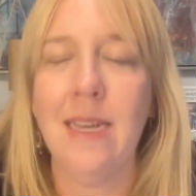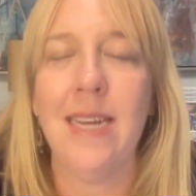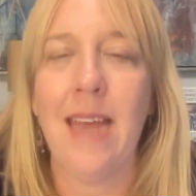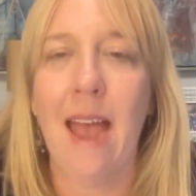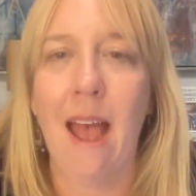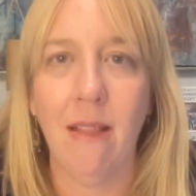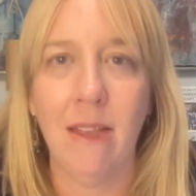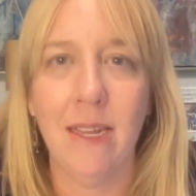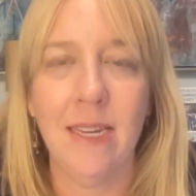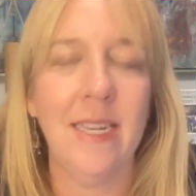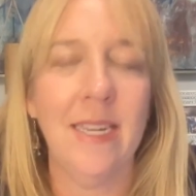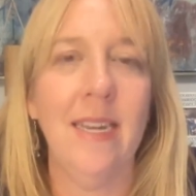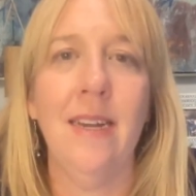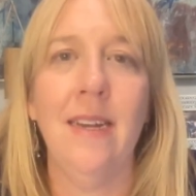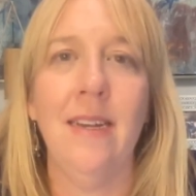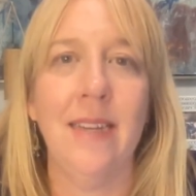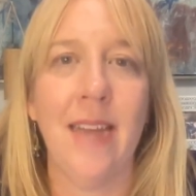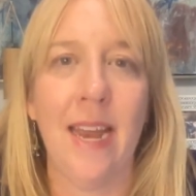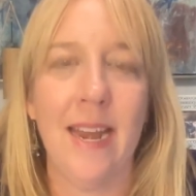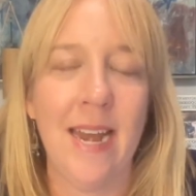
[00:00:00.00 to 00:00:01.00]
talented
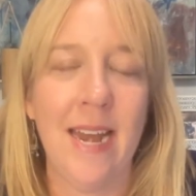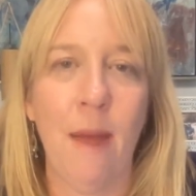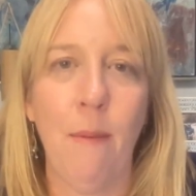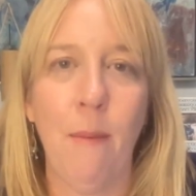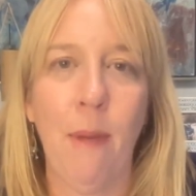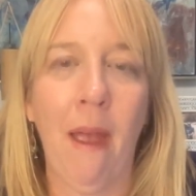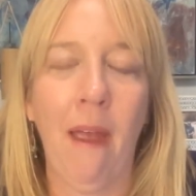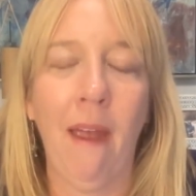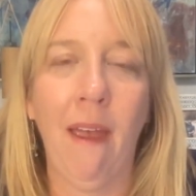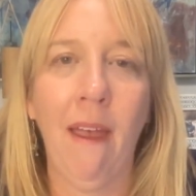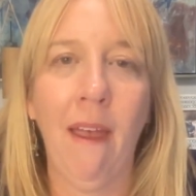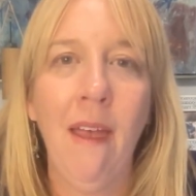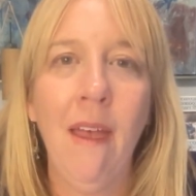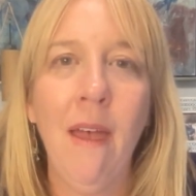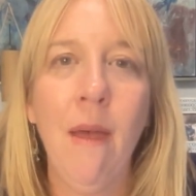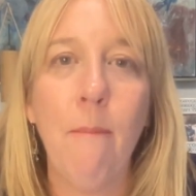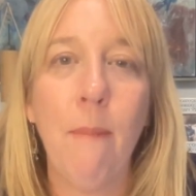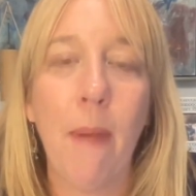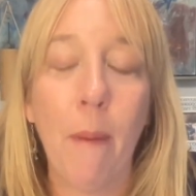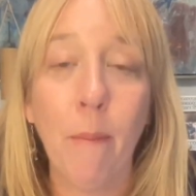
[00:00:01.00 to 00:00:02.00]
and dynamic
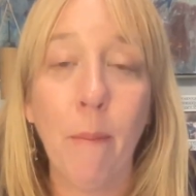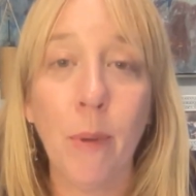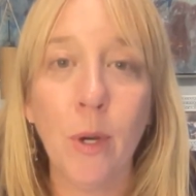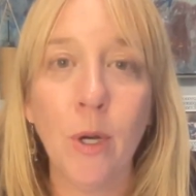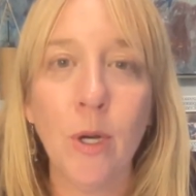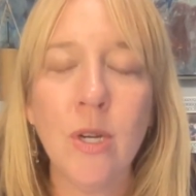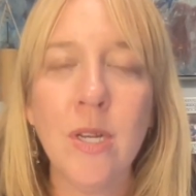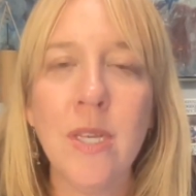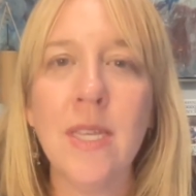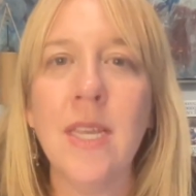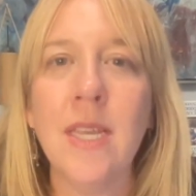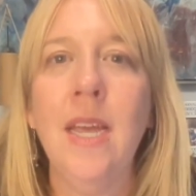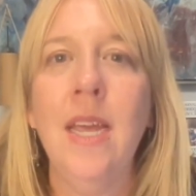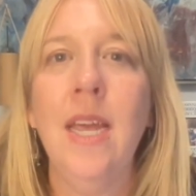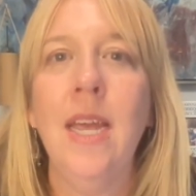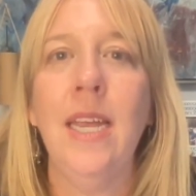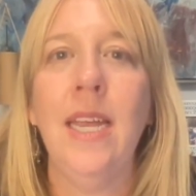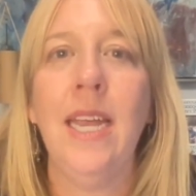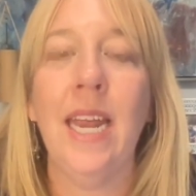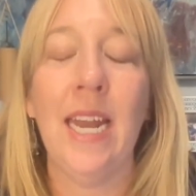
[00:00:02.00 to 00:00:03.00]
members
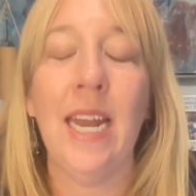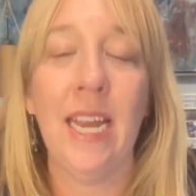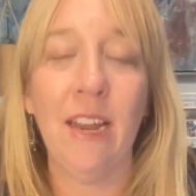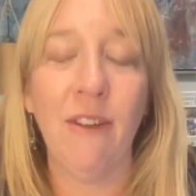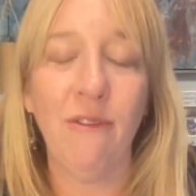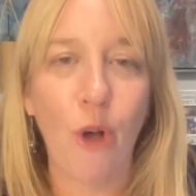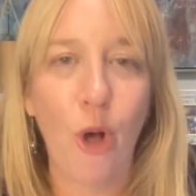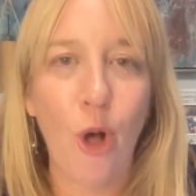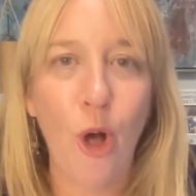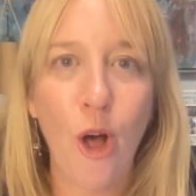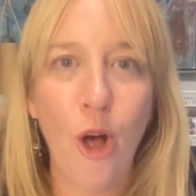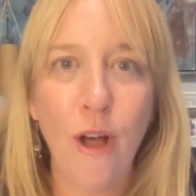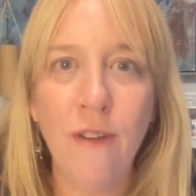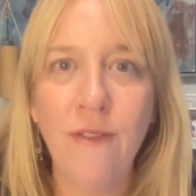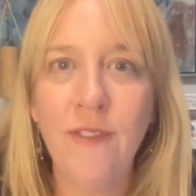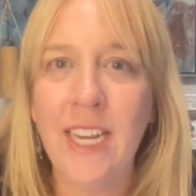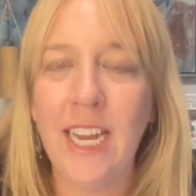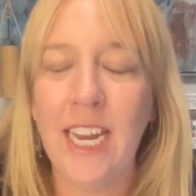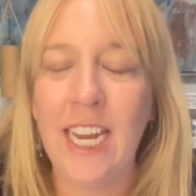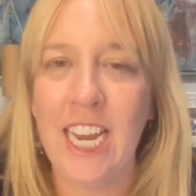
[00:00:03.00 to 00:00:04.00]
getting
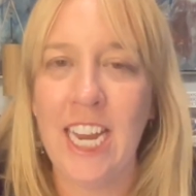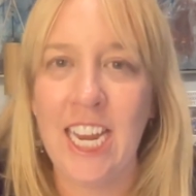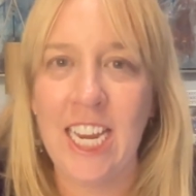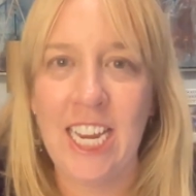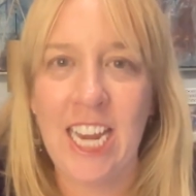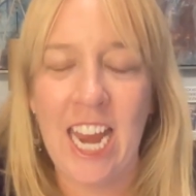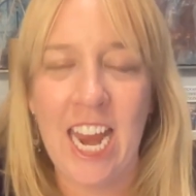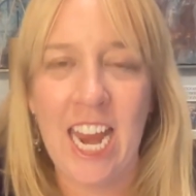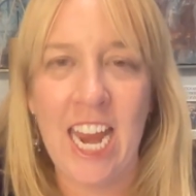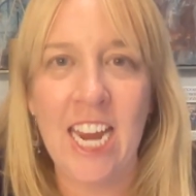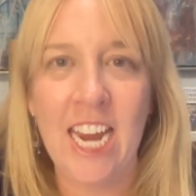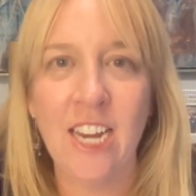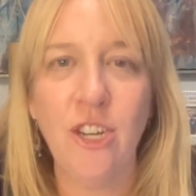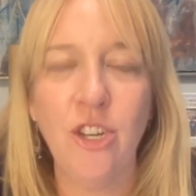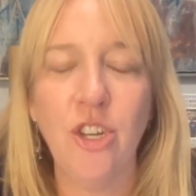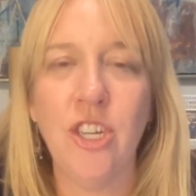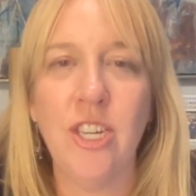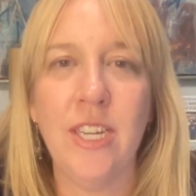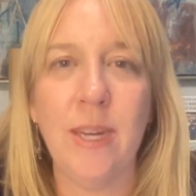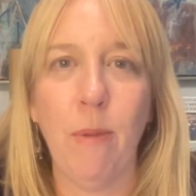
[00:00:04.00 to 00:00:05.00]
involved, getting
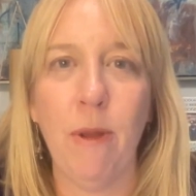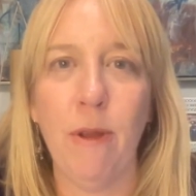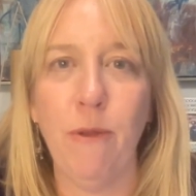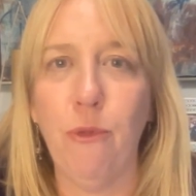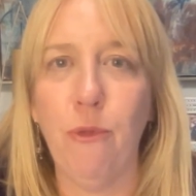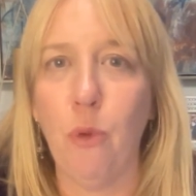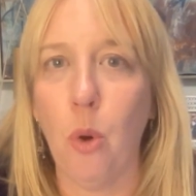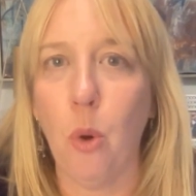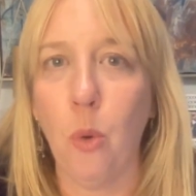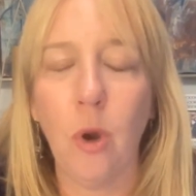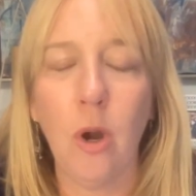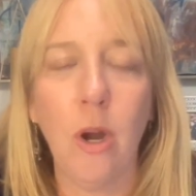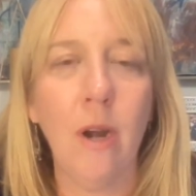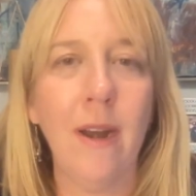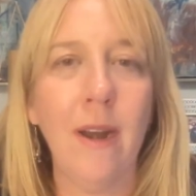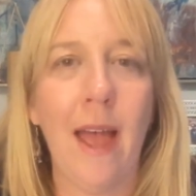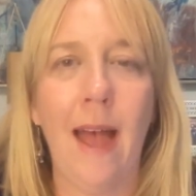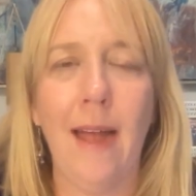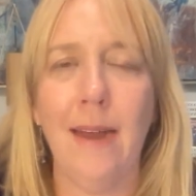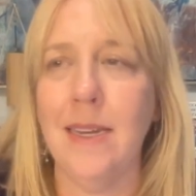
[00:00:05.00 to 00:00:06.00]
engaged, stepping
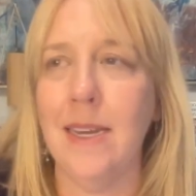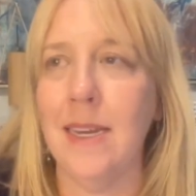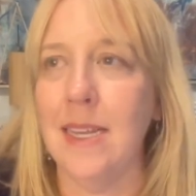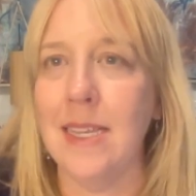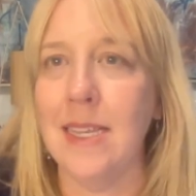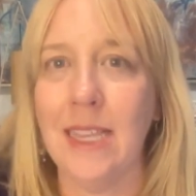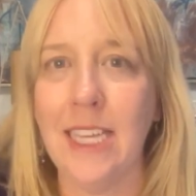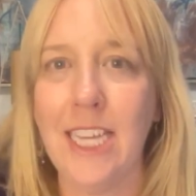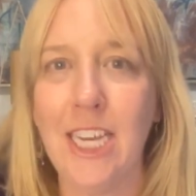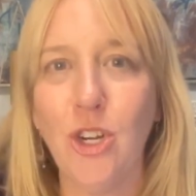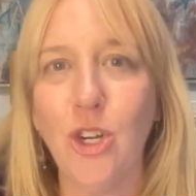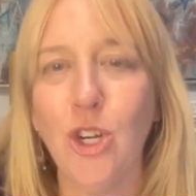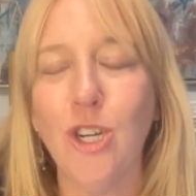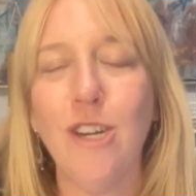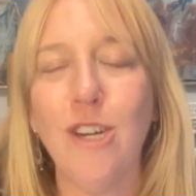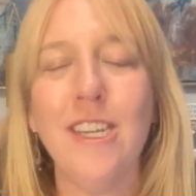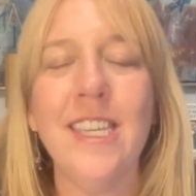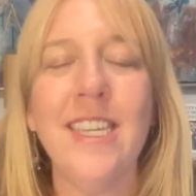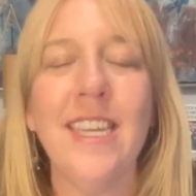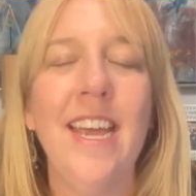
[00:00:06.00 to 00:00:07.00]
forward, acting as
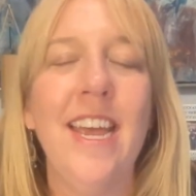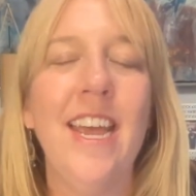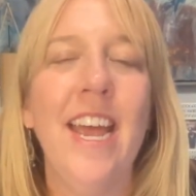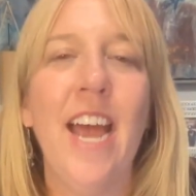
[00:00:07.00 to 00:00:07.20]
leaders.